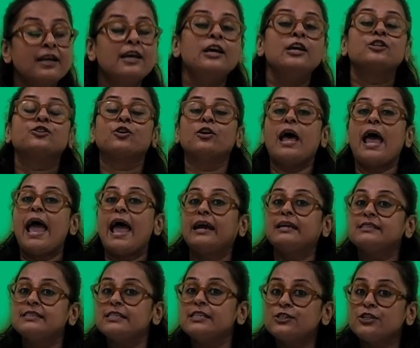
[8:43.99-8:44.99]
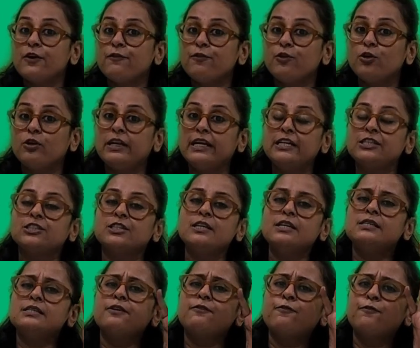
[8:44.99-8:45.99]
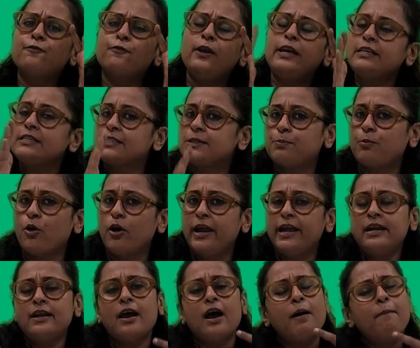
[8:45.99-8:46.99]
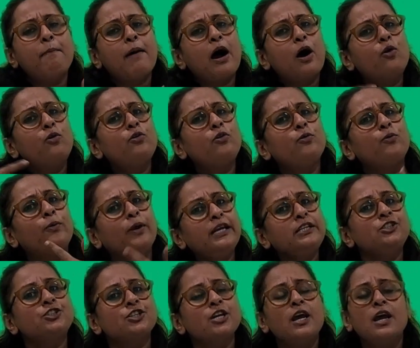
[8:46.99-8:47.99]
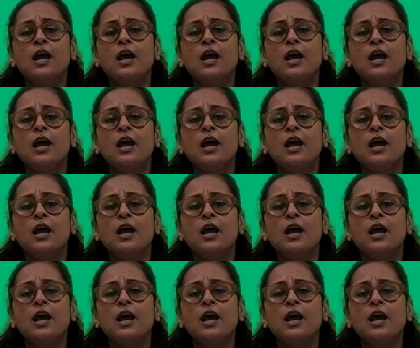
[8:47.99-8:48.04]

So axis of rotation is a fixed point about which